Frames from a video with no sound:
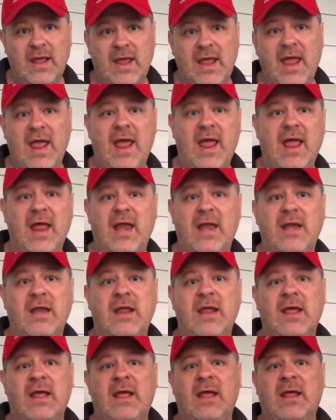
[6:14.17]
And
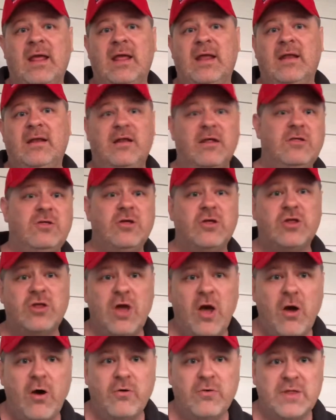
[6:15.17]
this just
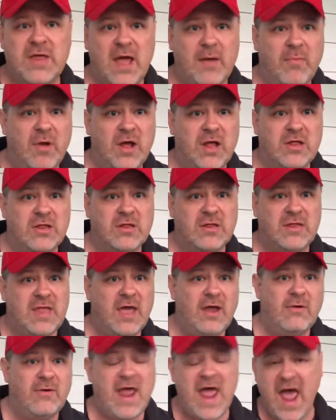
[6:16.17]
shows how much
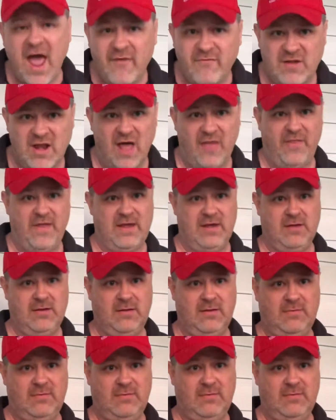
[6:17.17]
they don't have nothing.